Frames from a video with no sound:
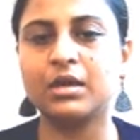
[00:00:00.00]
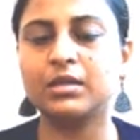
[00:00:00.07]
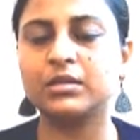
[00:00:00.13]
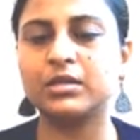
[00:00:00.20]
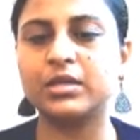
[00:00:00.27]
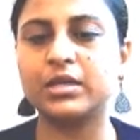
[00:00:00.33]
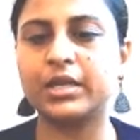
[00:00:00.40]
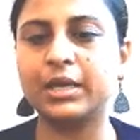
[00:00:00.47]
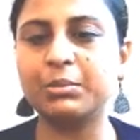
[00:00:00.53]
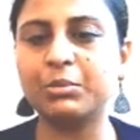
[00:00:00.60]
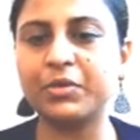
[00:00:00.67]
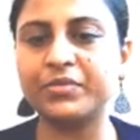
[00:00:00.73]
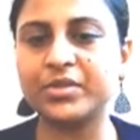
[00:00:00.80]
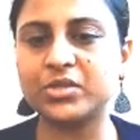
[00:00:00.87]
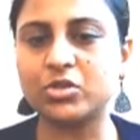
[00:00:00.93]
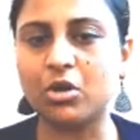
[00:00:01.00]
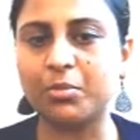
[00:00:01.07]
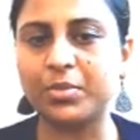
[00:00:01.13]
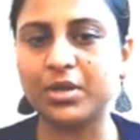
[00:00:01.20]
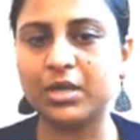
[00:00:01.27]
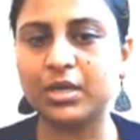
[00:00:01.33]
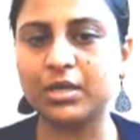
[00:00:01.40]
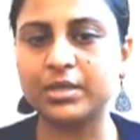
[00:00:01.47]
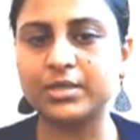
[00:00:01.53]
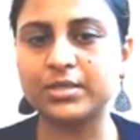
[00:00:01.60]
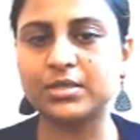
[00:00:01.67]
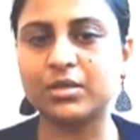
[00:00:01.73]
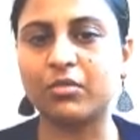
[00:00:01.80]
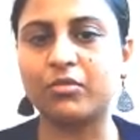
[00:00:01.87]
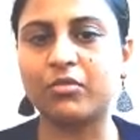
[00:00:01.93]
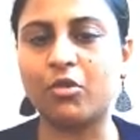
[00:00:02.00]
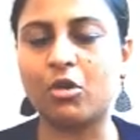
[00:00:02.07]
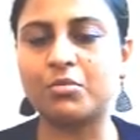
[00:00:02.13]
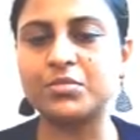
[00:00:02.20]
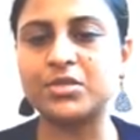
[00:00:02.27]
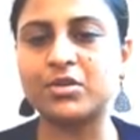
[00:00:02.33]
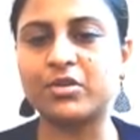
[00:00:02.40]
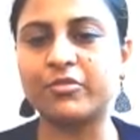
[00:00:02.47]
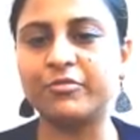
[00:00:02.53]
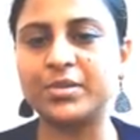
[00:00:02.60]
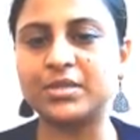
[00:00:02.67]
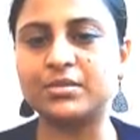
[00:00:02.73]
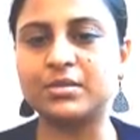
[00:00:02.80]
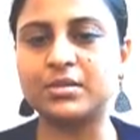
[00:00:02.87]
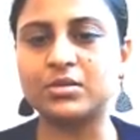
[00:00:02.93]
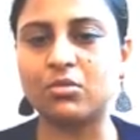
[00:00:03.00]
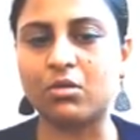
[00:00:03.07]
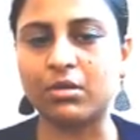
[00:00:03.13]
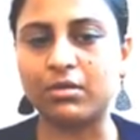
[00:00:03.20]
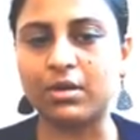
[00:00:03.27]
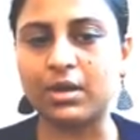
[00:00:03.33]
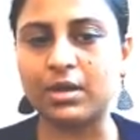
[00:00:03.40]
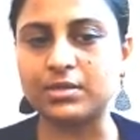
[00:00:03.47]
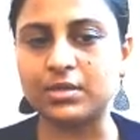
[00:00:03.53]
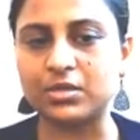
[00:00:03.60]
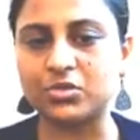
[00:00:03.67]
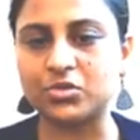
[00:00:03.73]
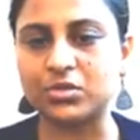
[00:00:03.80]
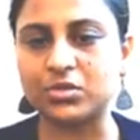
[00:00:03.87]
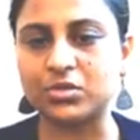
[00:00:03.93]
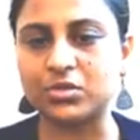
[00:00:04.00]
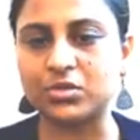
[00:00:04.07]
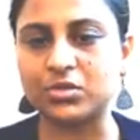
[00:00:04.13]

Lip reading: The name of the topic is Forms of Business Organization.